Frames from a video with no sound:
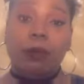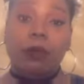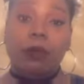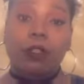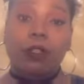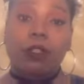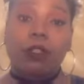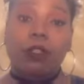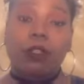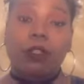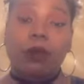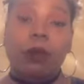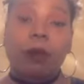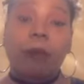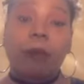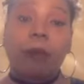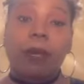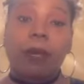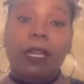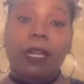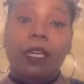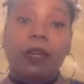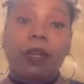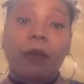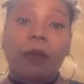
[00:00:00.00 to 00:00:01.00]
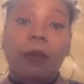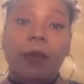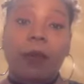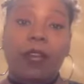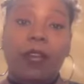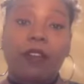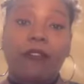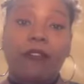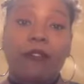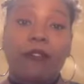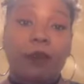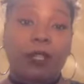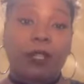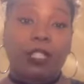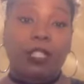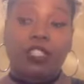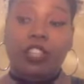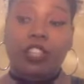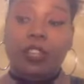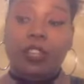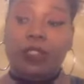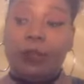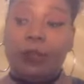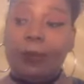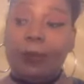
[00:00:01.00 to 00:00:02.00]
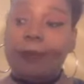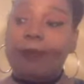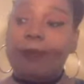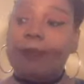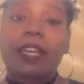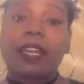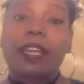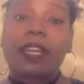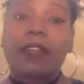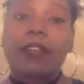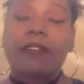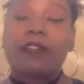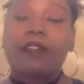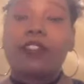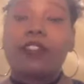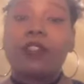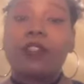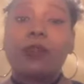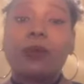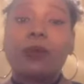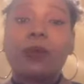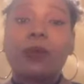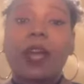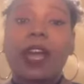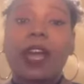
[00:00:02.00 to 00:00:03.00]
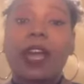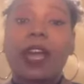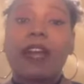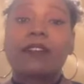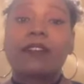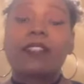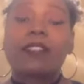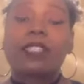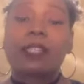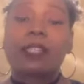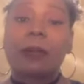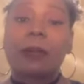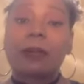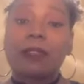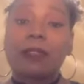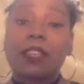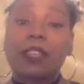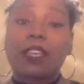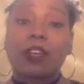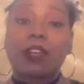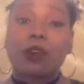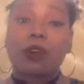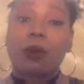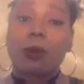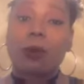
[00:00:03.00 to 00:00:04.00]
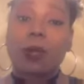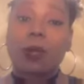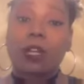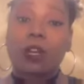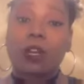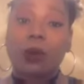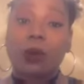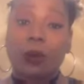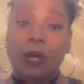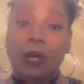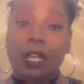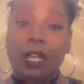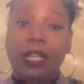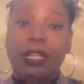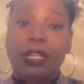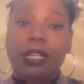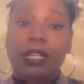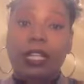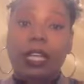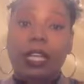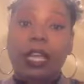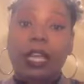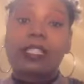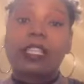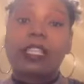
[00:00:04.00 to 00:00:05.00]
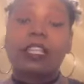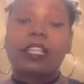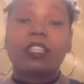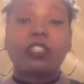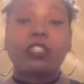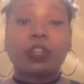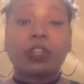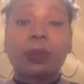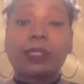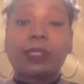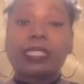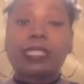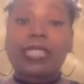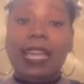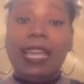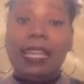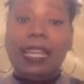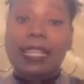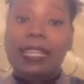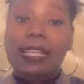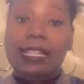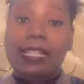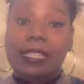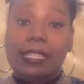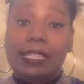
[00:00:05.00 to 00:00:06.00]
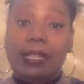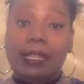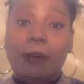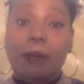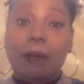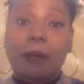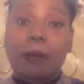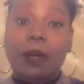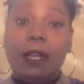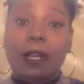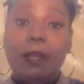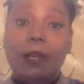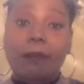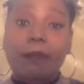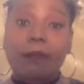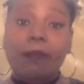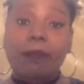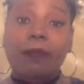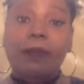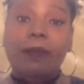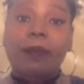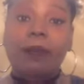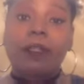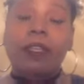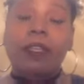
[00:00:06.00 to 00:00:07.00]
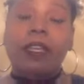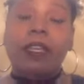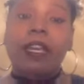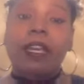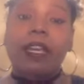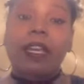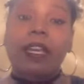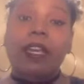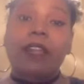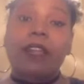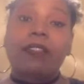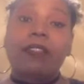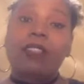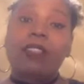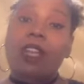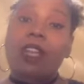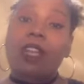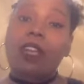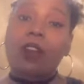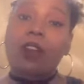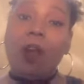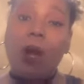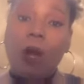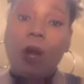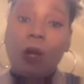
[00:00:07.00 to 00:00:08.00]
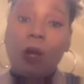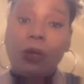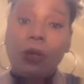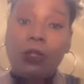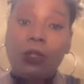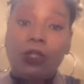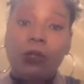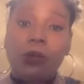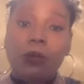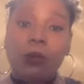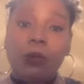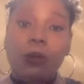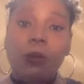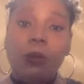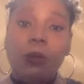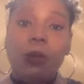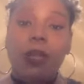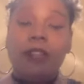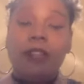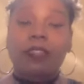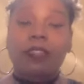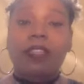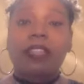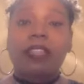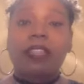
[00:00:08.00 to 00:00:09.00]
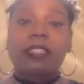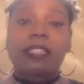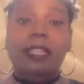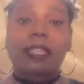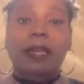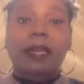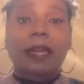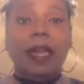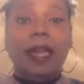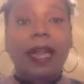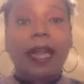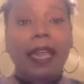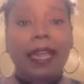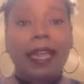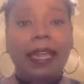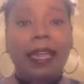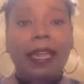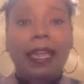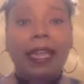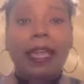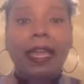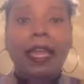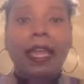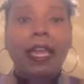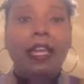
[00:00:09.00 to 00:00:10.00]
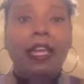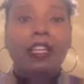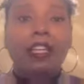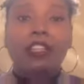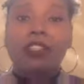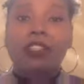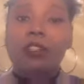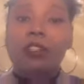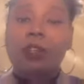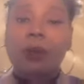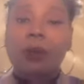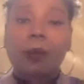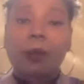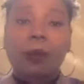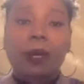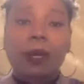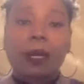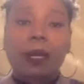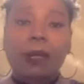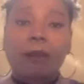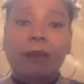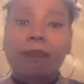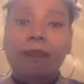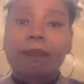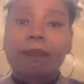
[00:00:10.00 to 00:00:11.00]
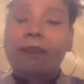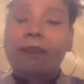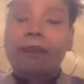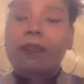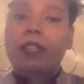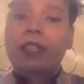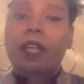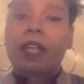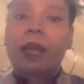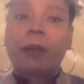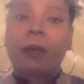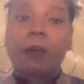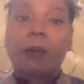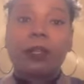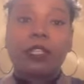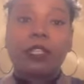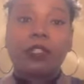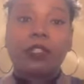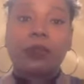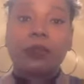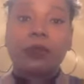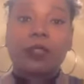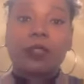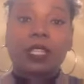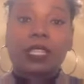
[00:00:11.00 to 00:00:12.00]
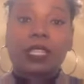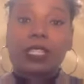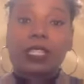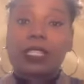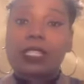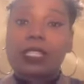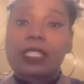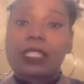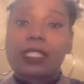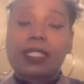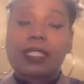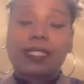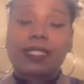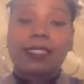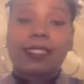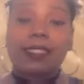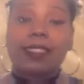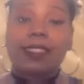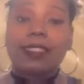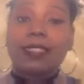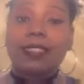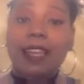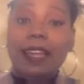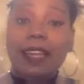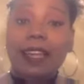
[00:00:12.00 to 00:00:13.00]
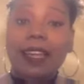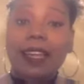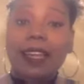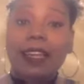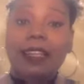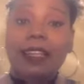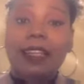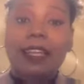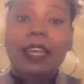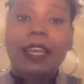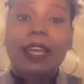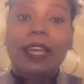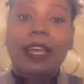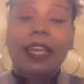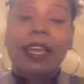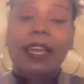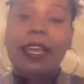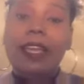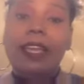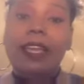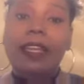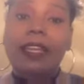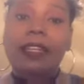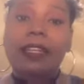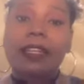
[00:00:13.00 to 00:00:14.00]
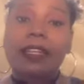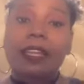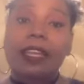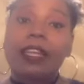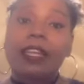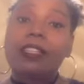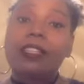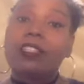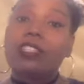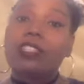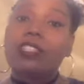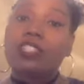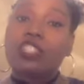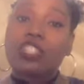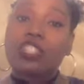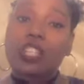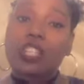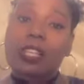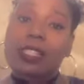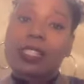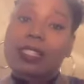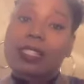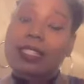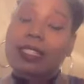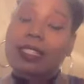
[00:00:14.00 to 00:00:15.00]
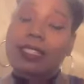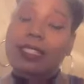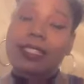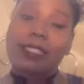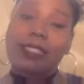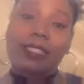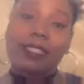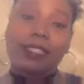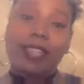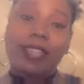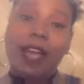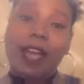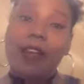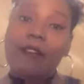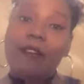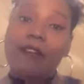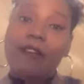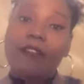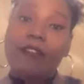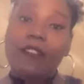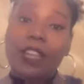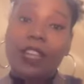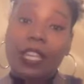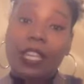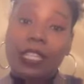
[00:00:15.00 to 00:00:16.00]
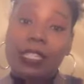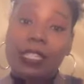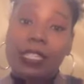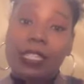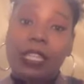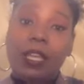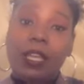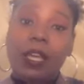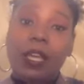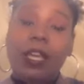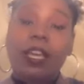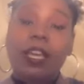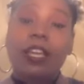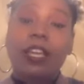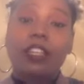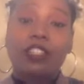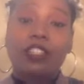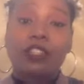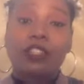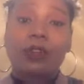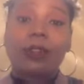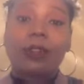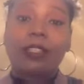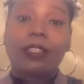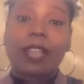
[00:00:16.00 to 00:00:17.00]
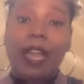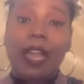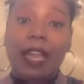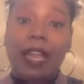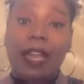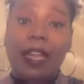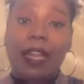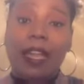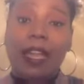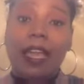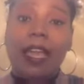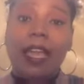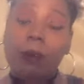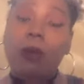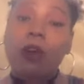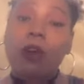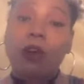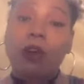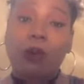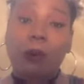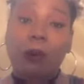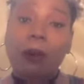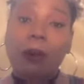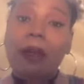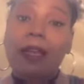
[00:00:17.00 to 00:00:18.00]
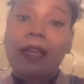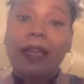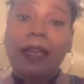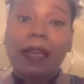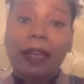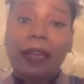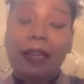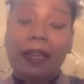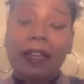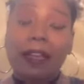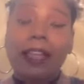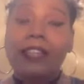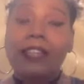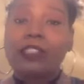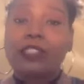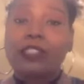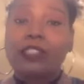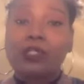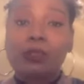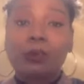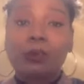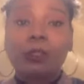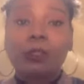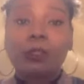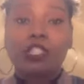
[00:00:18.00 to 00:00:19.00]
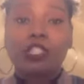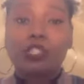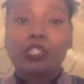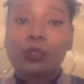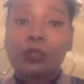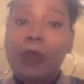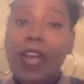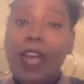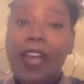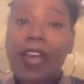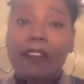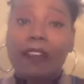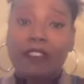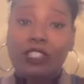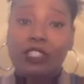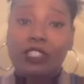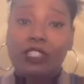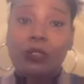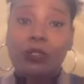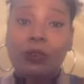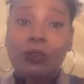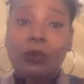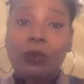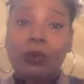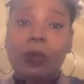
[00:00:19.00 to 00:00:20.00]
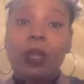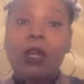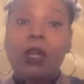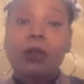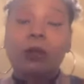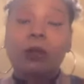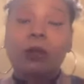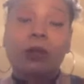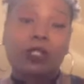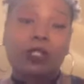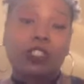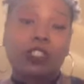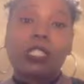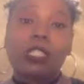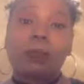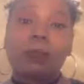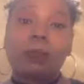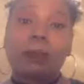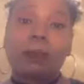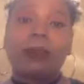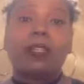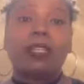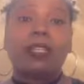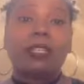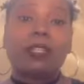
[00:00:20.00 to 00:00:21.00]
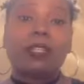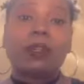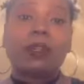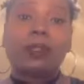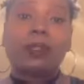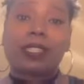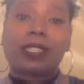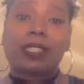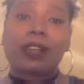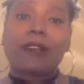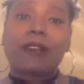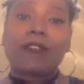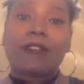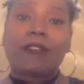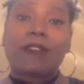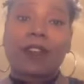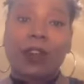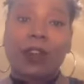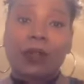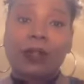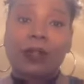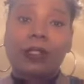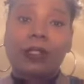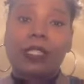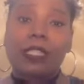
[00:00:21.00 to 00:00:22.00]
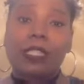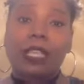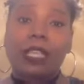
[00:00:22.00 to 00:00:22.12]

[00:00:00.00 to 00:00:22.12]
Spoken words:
Making way for each other. If you have something going on and you're dating someone and they call you and they say, hey, you know what? I want to do this, and that, and it just does not fit in your day. Go ahead and do what you have to do, which is putting yourself first.